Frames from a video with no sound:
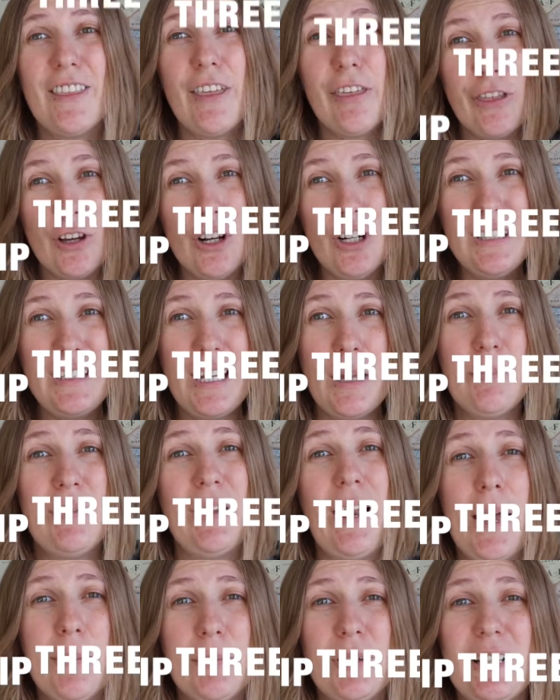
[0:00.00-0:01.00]
The third tip
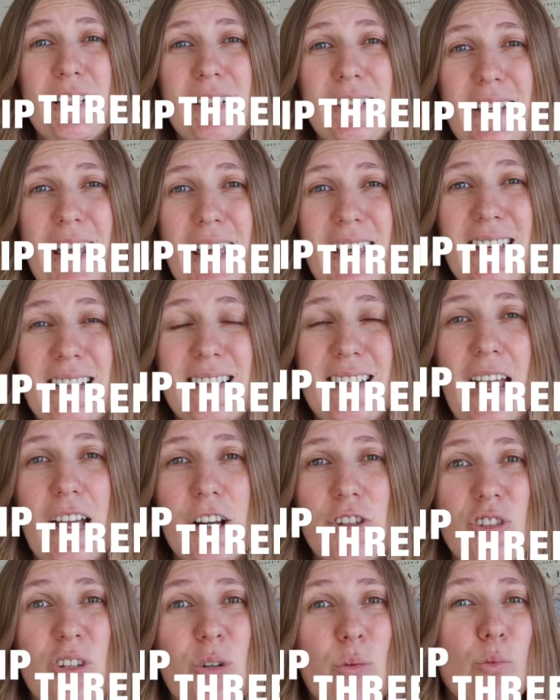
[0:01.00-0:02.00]
that I'm gonna say is
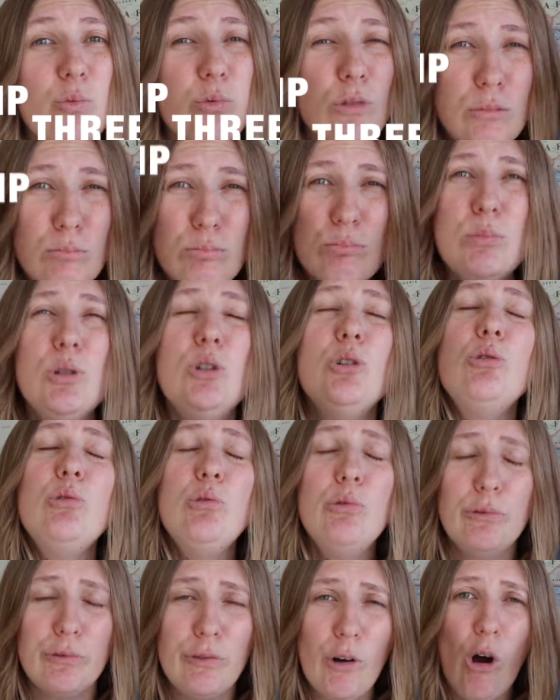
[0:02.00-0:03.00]
actually
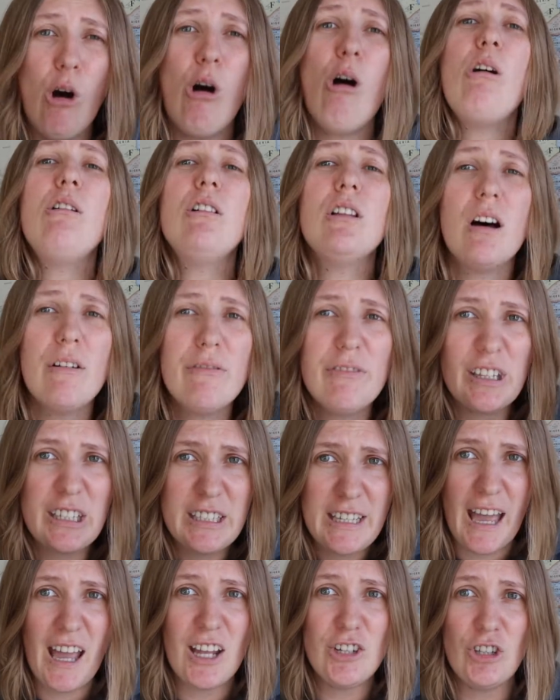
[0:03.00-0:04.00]
remove all of the
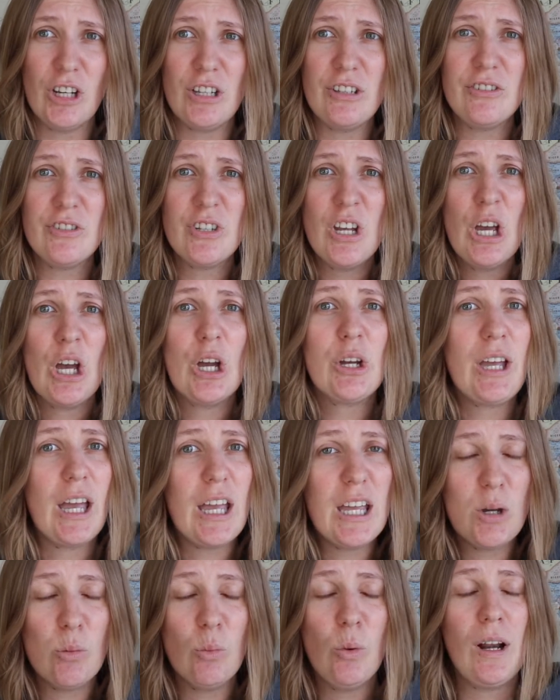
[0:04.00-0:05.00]
gadgets,
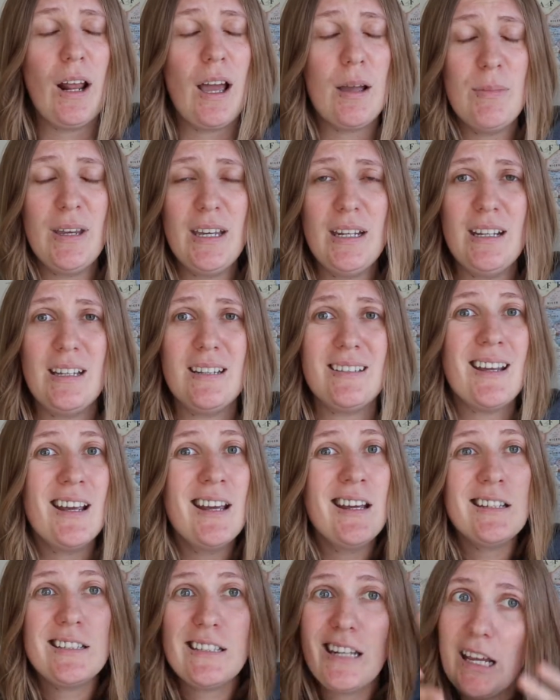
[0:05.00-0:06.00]
okay? And what I mean is
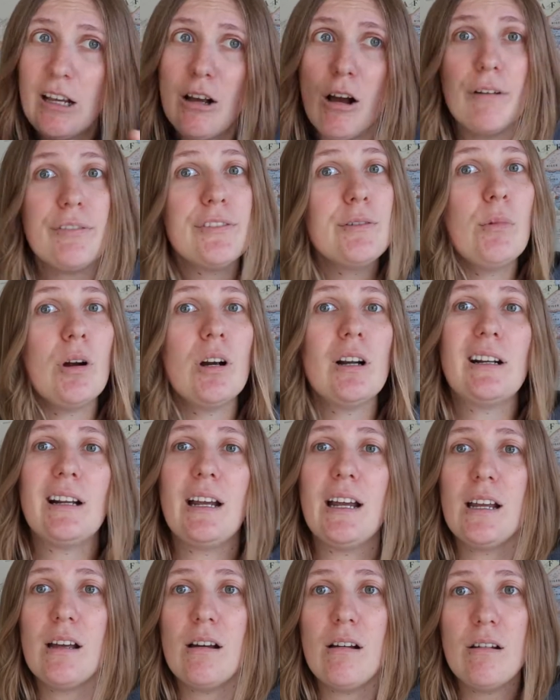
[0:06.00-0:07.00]
take off the
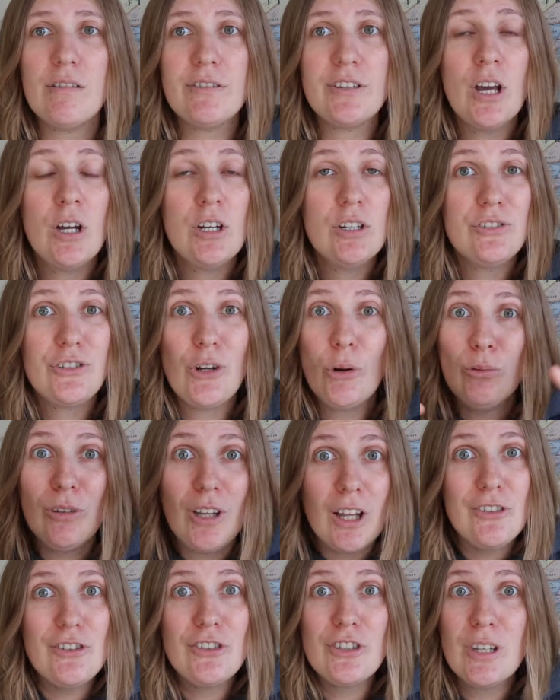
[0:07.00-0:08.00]
martingales, don't
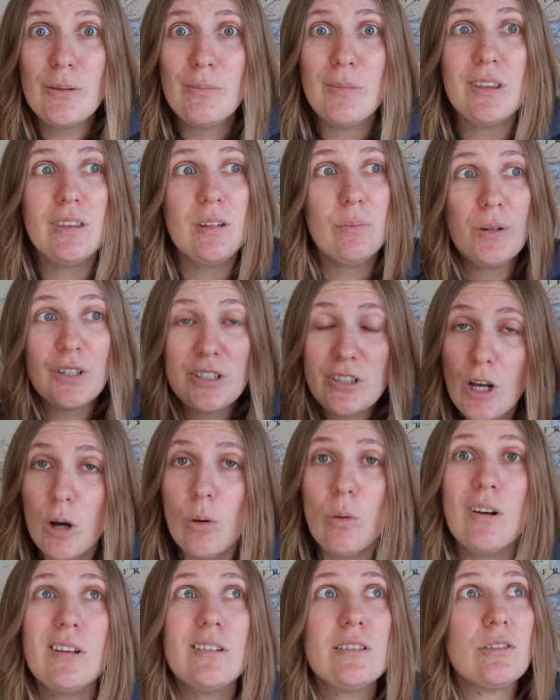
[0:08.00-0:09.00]
lunge them in the
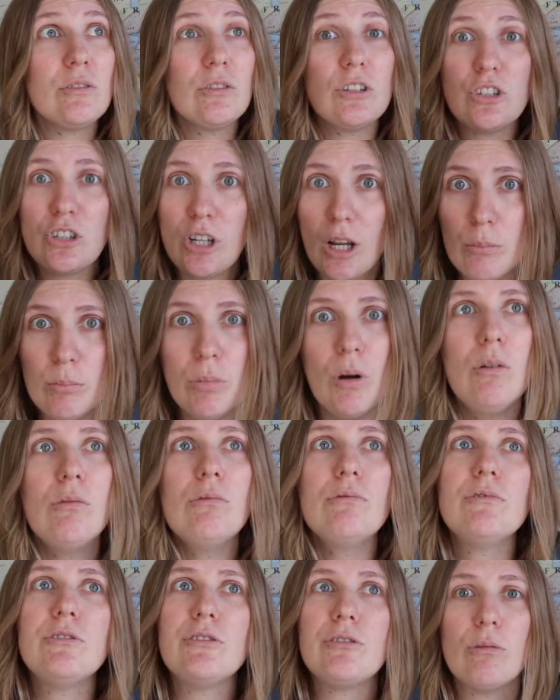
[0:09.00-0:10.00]
Pessoas or the
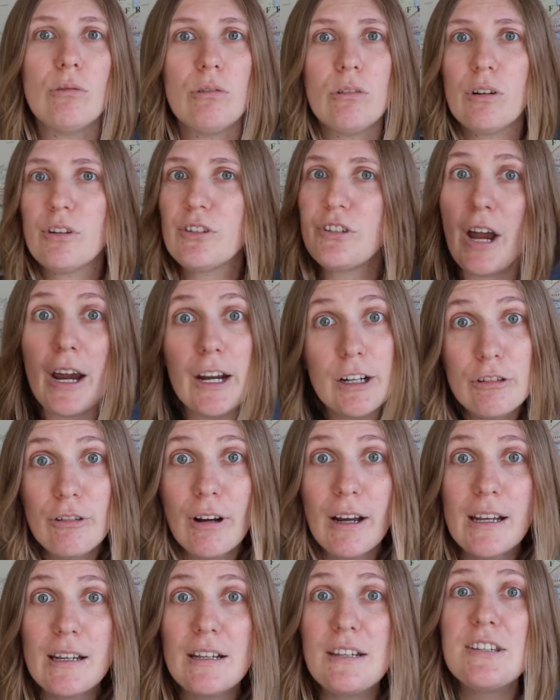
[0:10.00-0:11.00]
Chambones or side
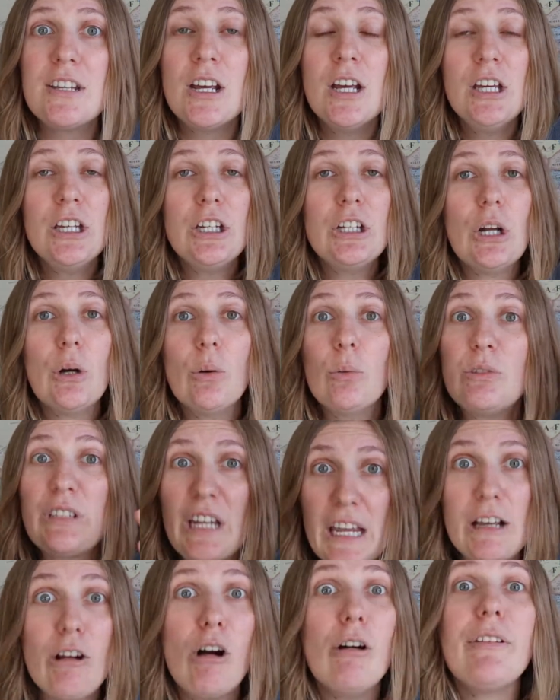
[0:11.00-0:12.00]
reins,
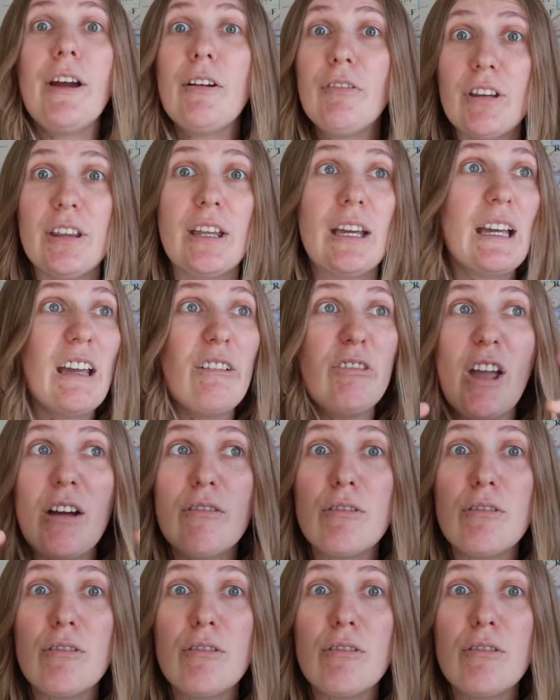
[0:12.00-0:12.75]
take off everything. If you